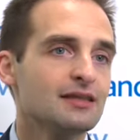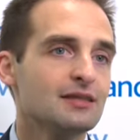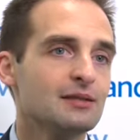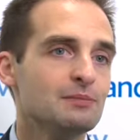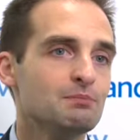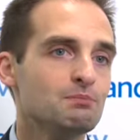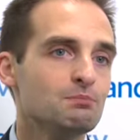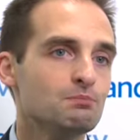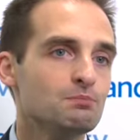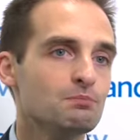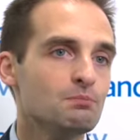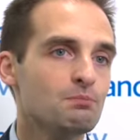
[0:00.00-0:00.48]
the
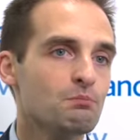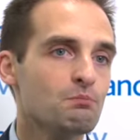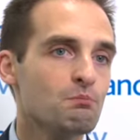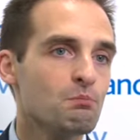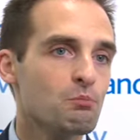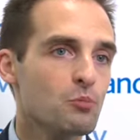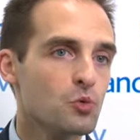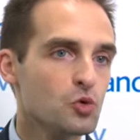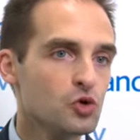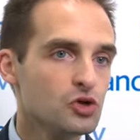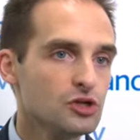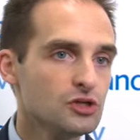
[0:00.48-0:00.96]

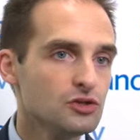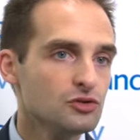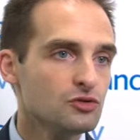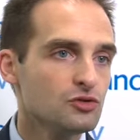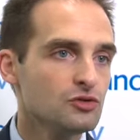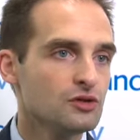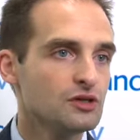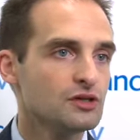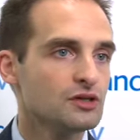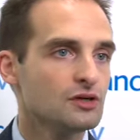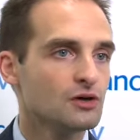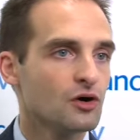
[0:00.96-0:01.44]

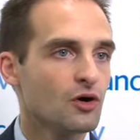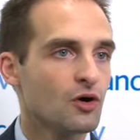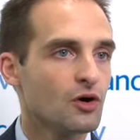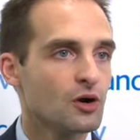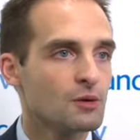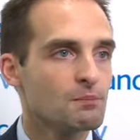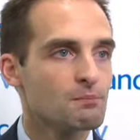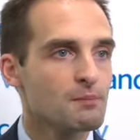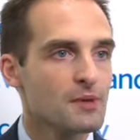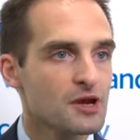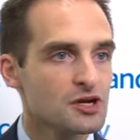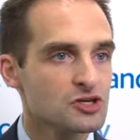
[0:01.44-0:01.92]
monitoring
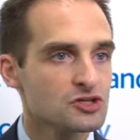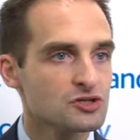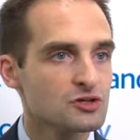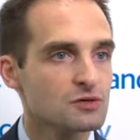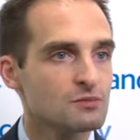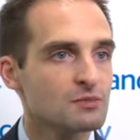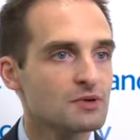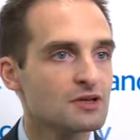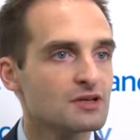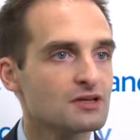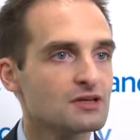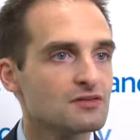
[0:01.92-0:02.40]
or
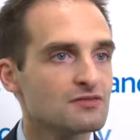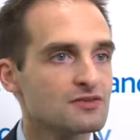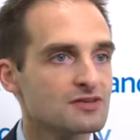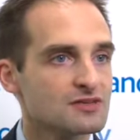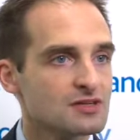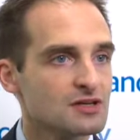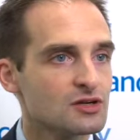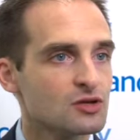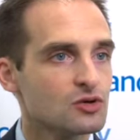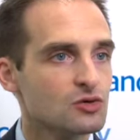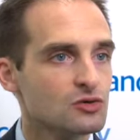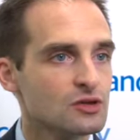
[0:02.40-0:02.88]
measurement of
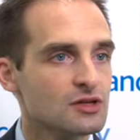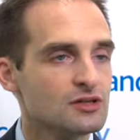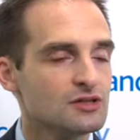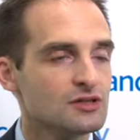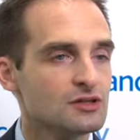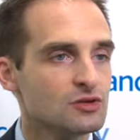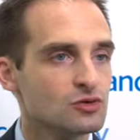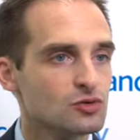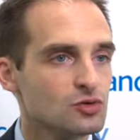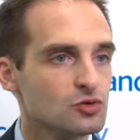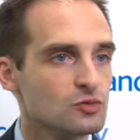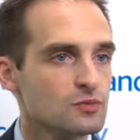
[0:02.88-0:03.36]

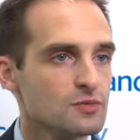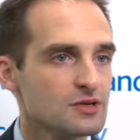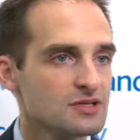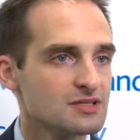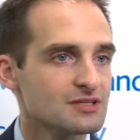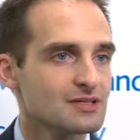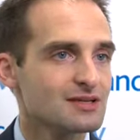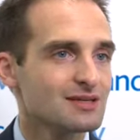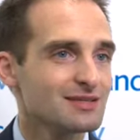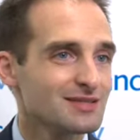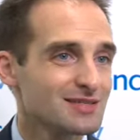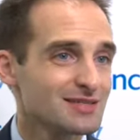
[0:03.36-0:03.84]
circulating tumor
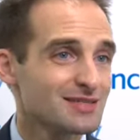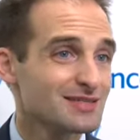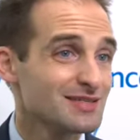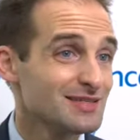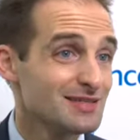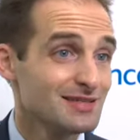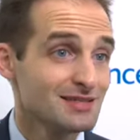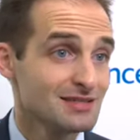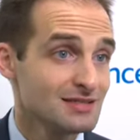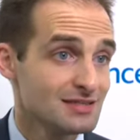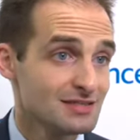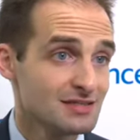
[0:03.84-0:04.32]
cells,
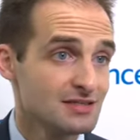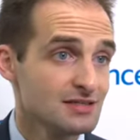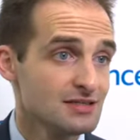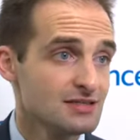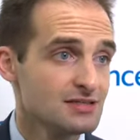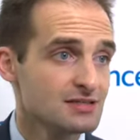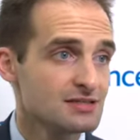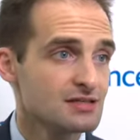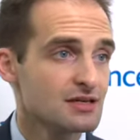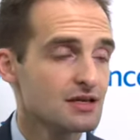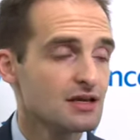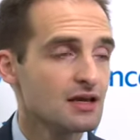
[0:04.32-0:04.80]

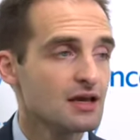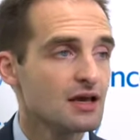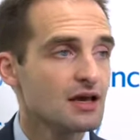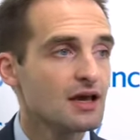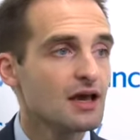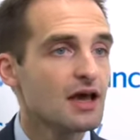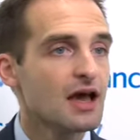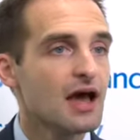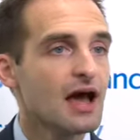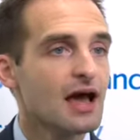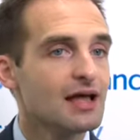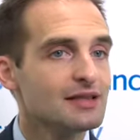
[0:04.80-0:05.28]
CTCs,
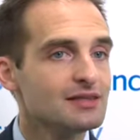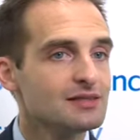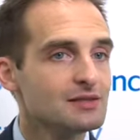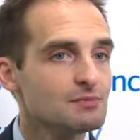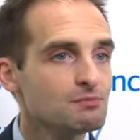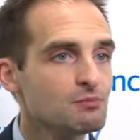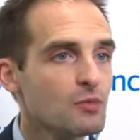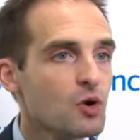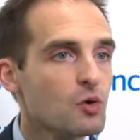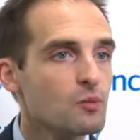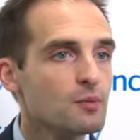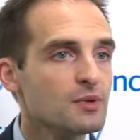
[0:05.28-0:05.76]
at
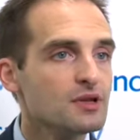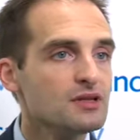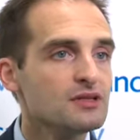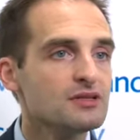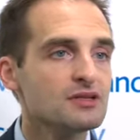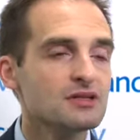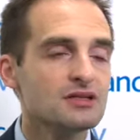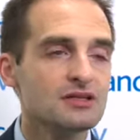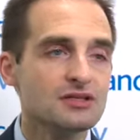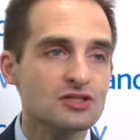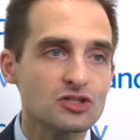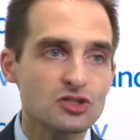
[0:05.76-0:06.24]
the moment
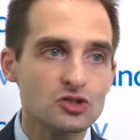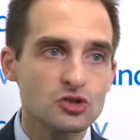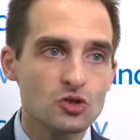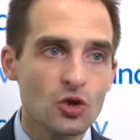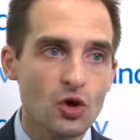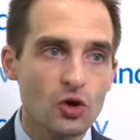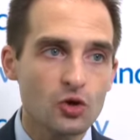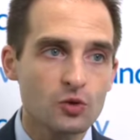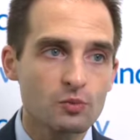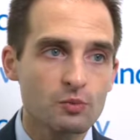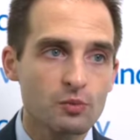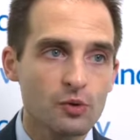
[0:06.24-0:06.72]
it's
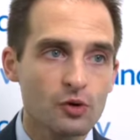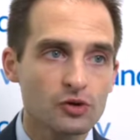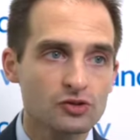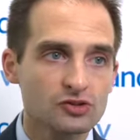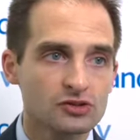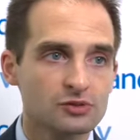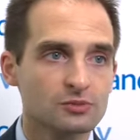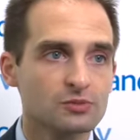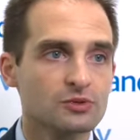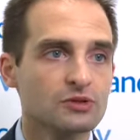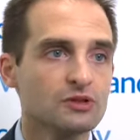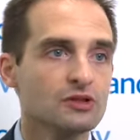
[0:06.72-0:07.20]
not
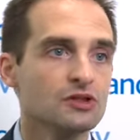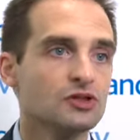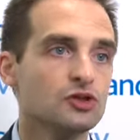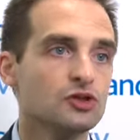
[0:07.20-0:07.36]
possible